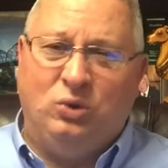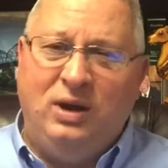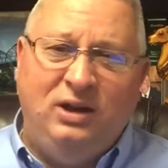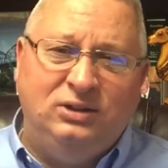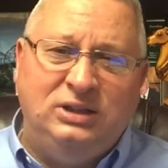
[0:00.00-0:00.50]

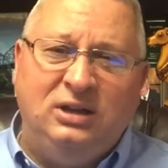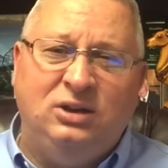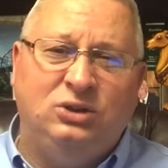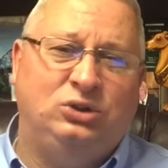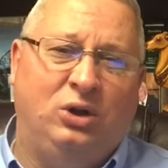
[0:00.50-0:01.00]
drinks and
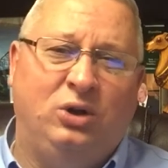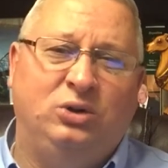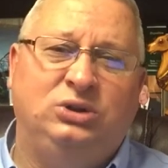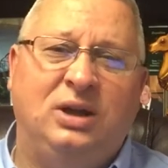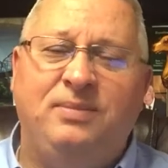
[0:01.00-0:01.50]

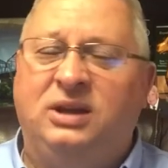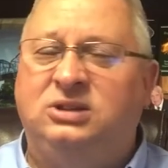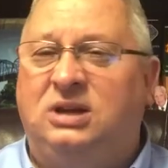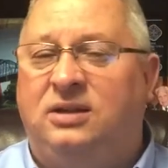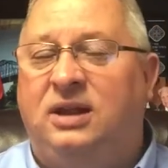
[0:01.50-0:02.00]
desserts and
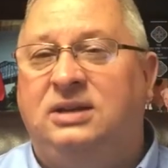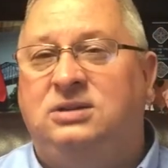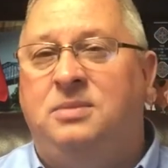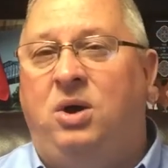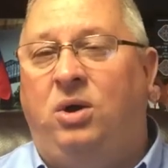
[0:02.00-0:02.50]
things like that
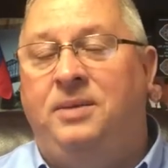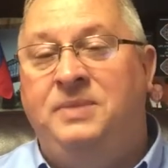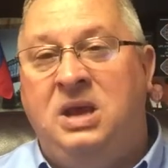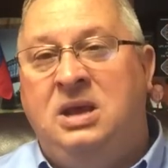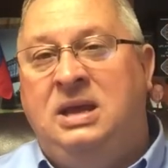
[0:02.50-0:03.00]
tomorrow.
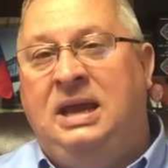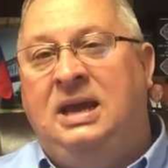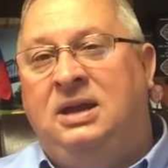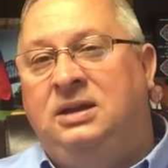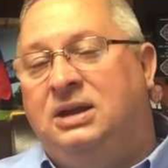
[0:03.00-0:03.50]

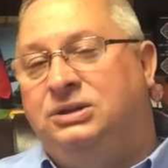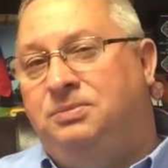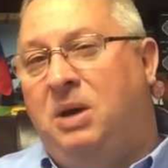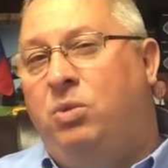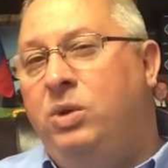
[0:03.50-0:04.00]
And uh,
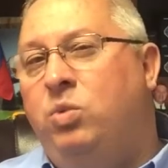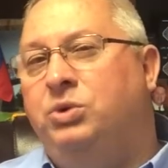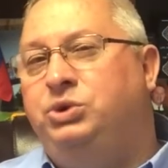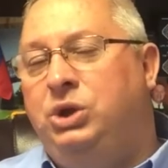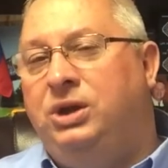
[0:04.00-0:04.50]
But we
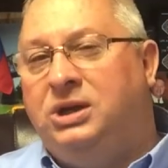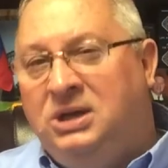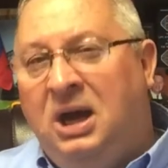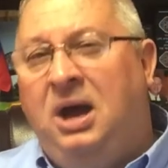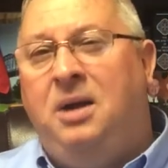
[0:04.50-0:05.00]
want you to
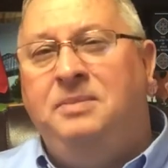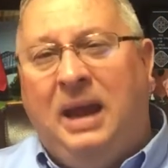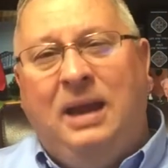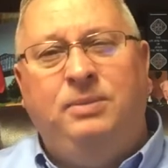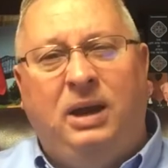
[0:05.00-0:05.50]
come
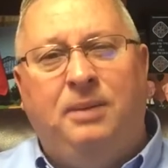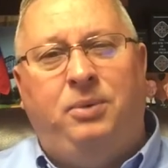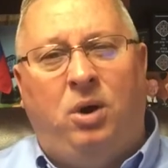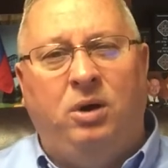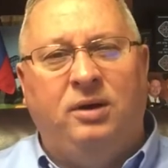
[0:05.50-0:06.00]
and be a
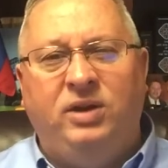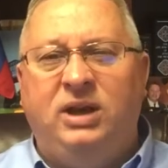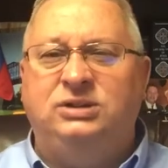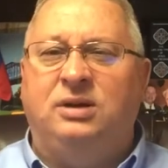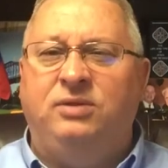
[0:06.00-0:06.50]
part of it.
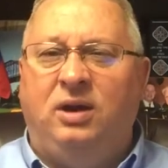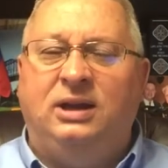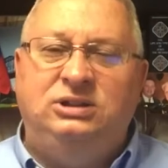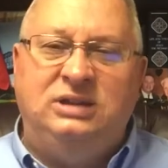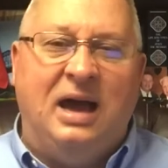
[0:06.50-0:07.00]
It's a very
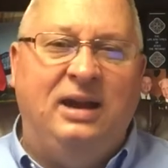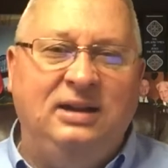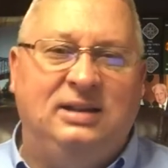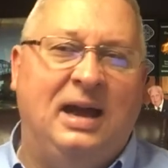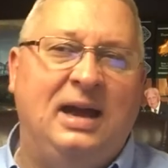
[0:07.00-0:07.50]

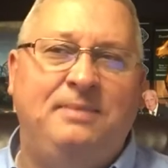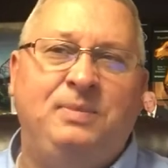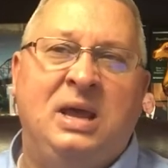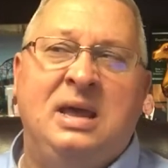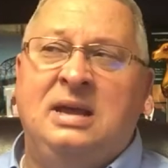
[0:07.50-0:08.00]
exciting
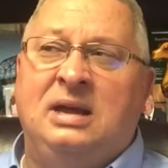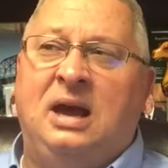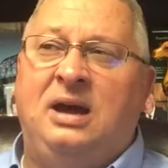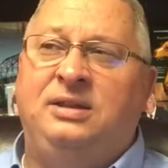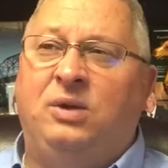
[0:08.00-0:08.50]
time
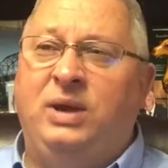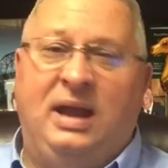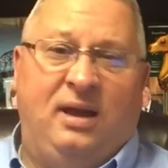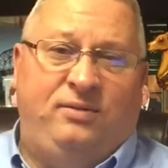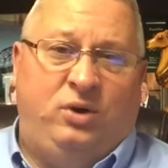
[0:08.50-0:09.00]
uh, that we
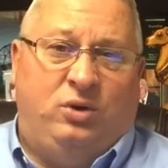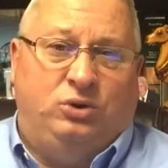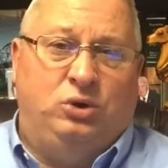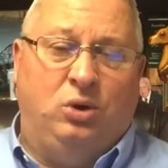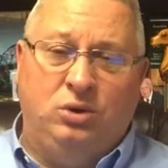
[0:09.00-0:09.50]
have here at
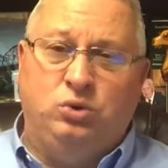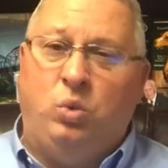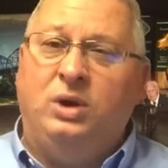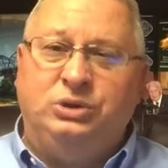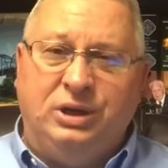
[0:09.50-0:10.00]
our church
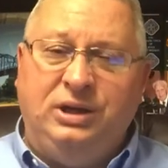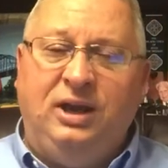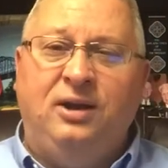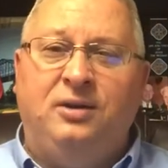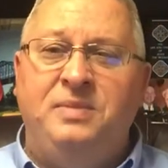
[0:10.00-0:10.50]
once a
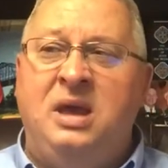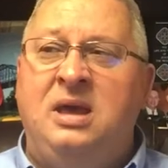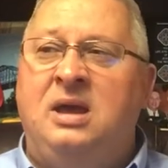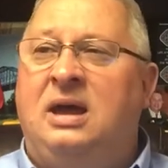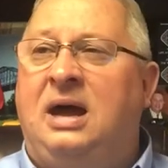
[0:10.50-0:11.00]
year.
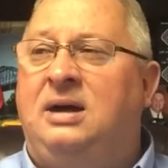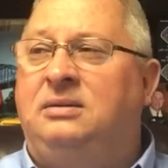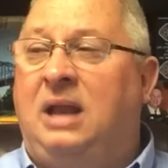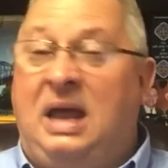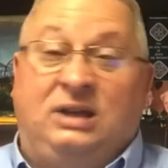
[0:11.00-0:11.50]

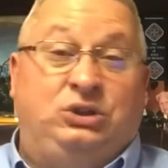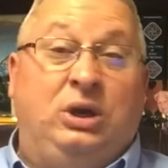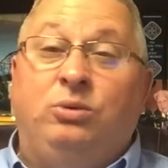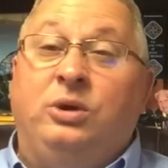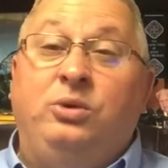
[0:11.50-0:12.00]
Uh, last
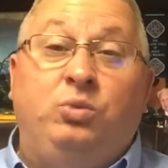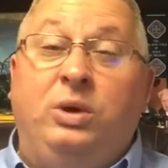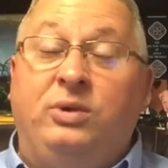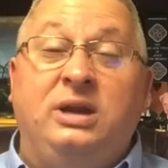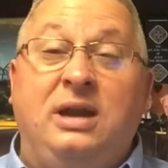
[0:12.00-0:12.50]
year, we,
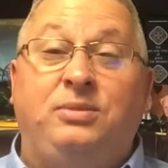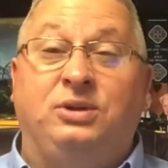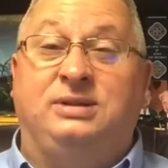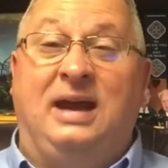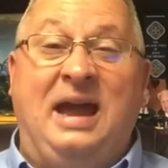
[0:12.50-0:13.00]
we, were unable
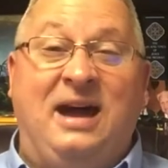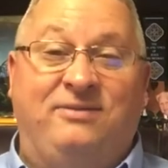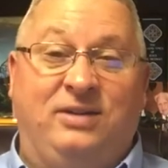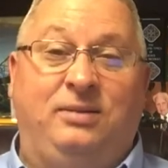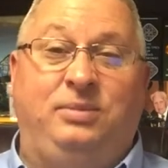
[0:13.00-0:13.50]
to
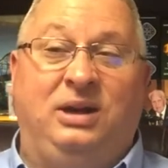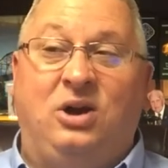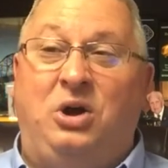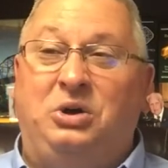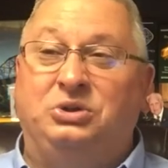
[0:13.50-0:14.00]
have it
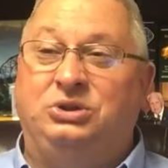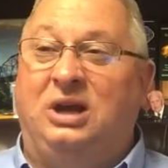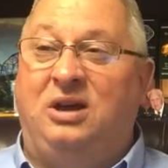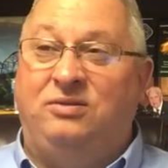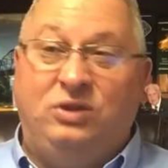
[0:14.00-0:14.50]
because
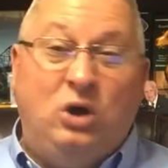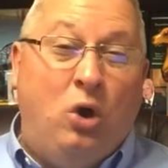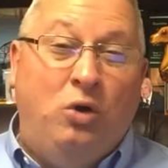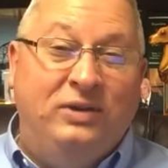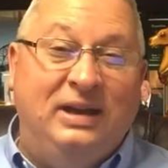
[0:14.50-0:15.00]
of
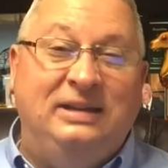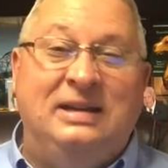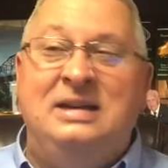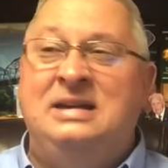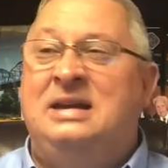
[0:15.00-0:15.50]
COVID.
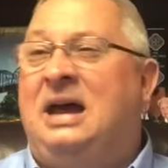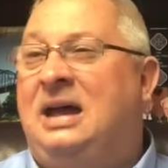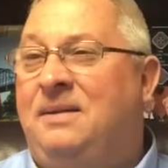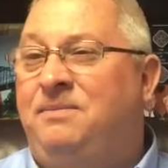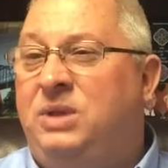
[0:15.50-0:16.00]

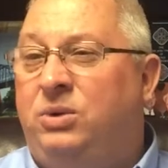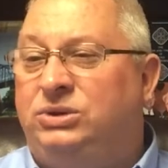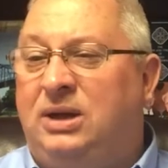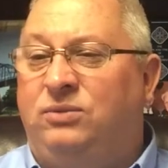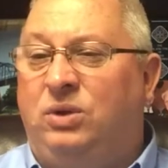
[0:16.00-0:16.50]
Um, there were
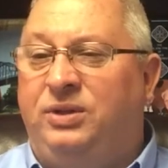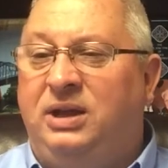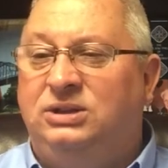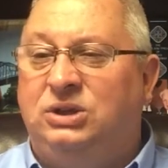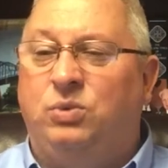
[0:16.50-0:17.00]
several
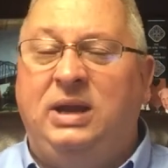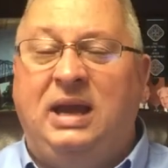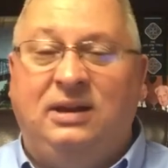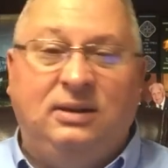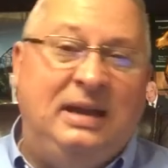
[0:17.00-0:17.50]
things that we
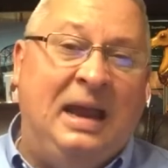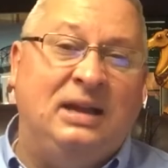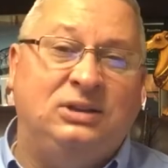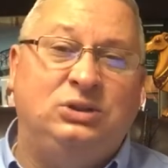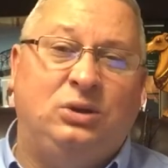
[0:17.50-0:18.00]
had to
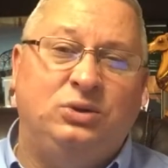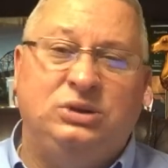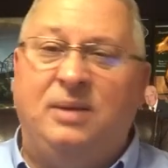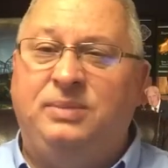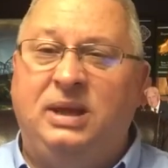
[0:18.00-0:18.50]
cancel
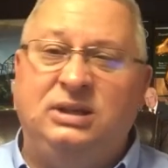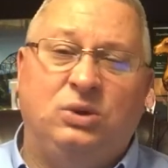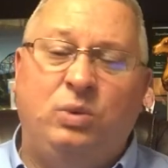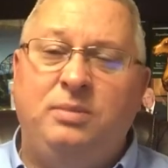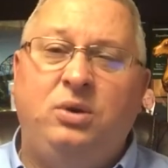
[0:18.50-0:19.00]
some things
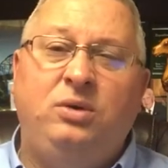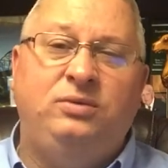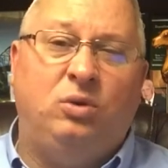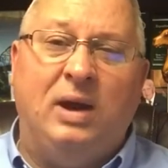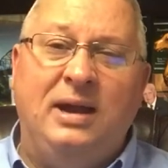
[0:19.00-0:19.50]
that we
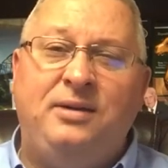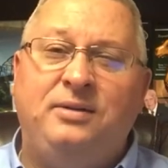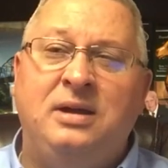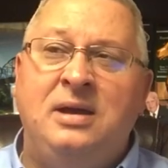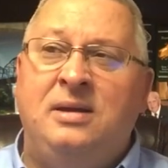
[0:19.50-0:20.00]
moved
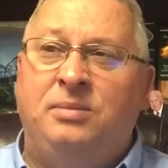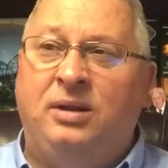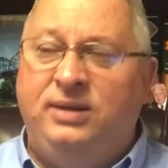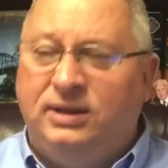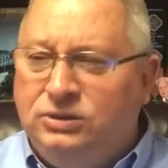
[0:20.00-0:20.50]
around.
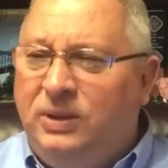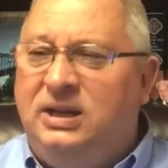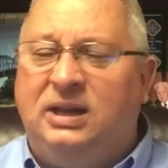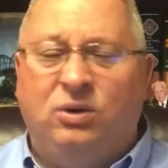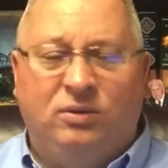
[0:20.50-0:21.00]
But this
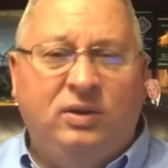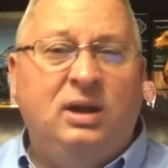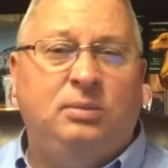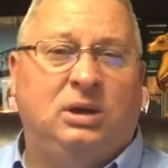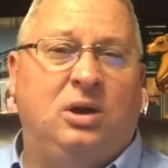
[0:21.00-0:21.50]
particular
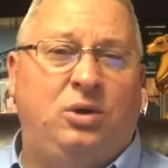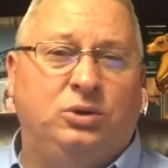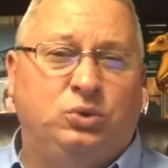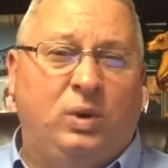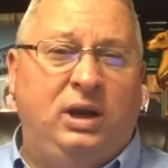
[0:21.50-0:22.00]
event,
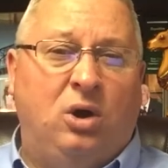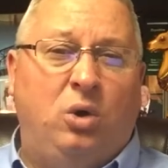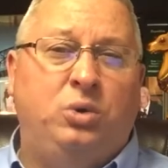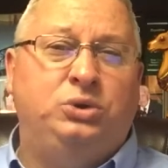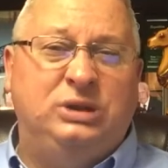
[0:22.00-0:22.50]
because we
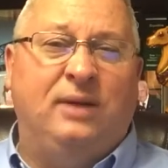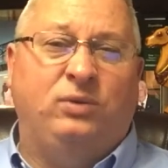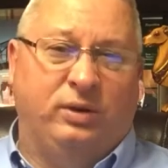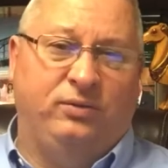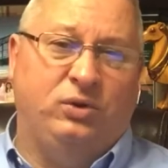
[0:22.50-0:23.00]
host
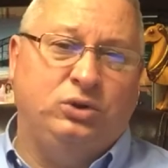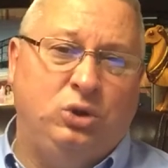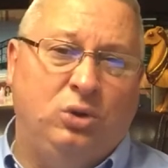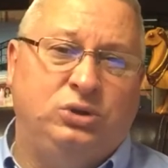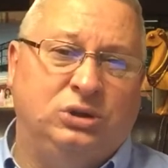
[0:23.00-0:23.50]
several different
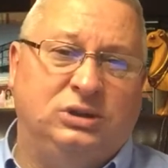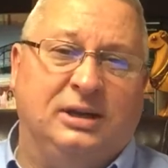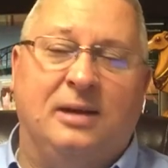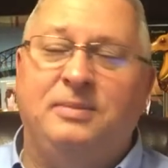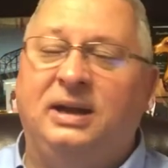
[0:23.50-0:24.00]
churches
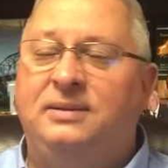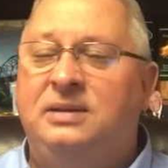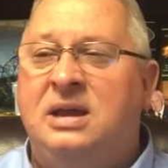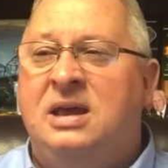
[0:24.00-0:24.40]
that come in,